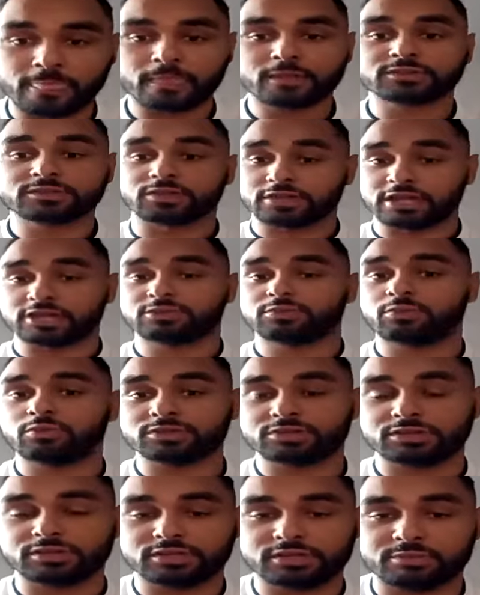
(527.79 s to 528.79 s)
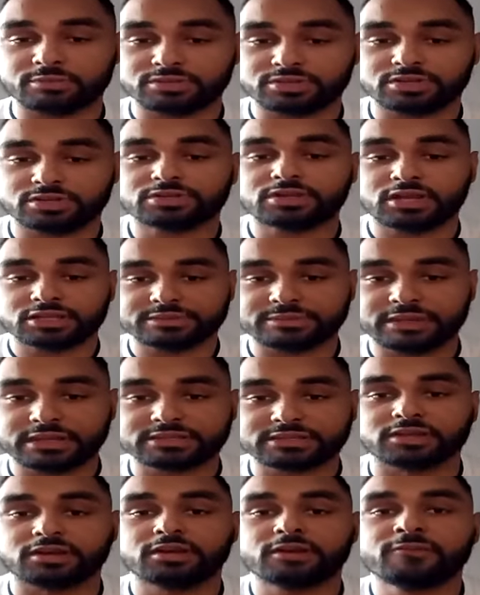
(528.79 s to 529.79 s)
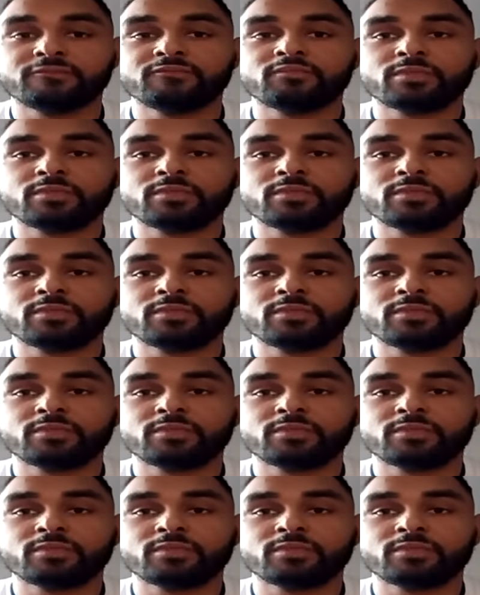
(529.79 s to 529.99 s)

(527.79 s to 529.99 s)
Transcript: So yes, water temperature does matter.